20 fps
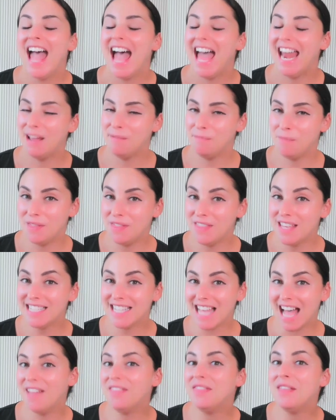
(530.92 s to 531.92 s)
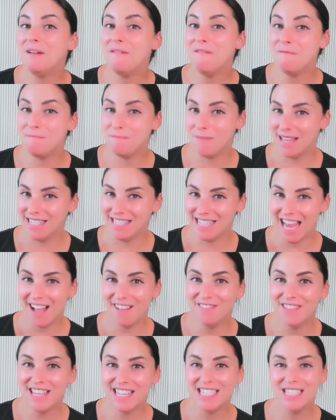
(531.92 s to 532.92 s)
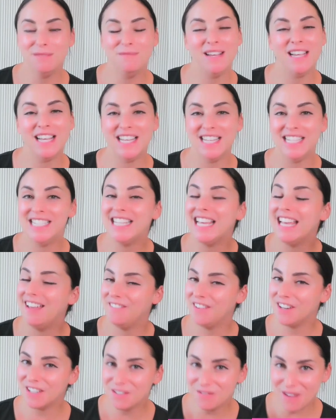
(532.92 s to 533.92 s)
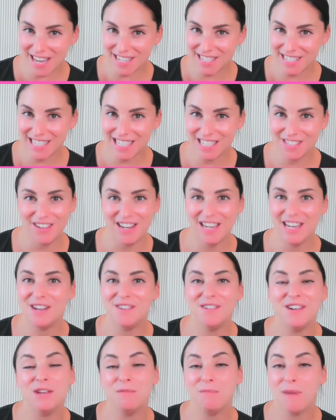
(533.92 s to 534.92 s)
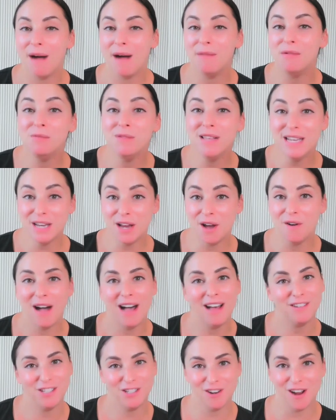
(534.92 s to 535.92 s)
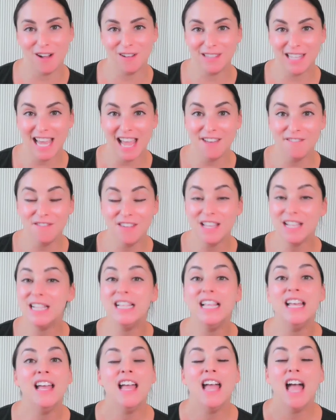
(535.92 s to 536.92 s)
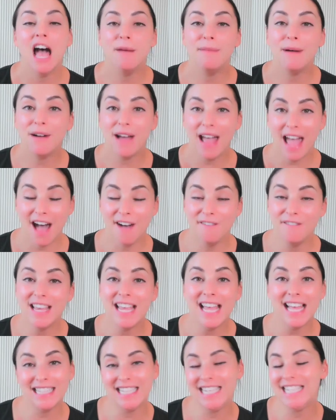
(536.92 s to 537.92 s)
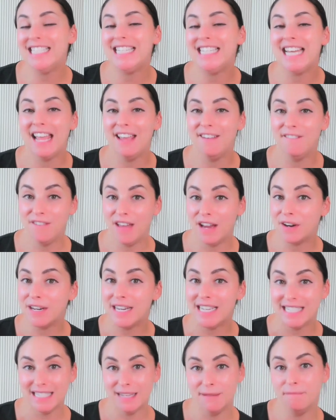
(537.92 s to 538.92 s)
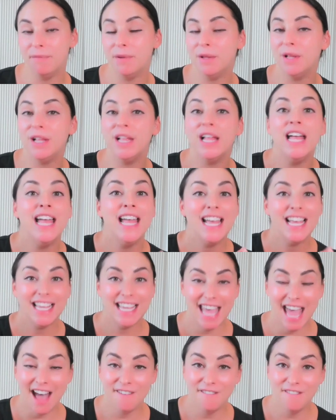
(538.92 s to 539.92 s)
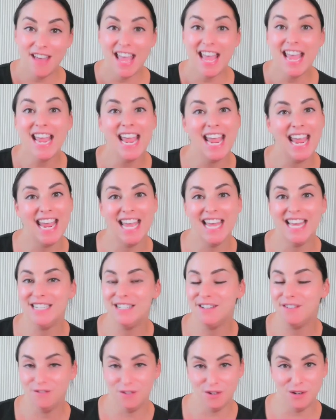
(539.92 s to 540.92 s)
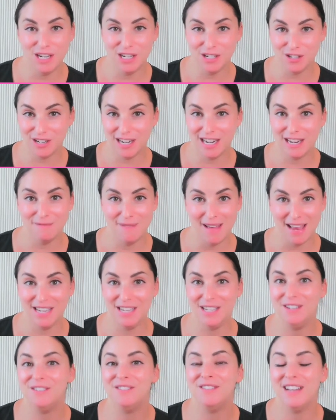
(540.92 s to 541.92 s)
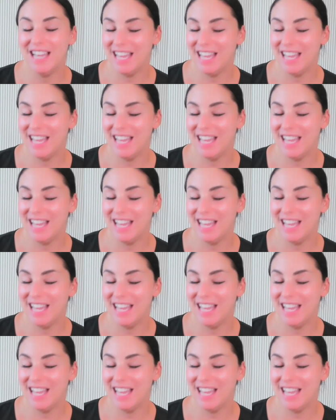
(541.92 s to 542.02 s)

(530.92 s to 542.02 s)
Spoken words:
And I put this on the must-have list because if you're watching this video, you probably know how strongly I feel about having at least a very simple cafe and food and drink menu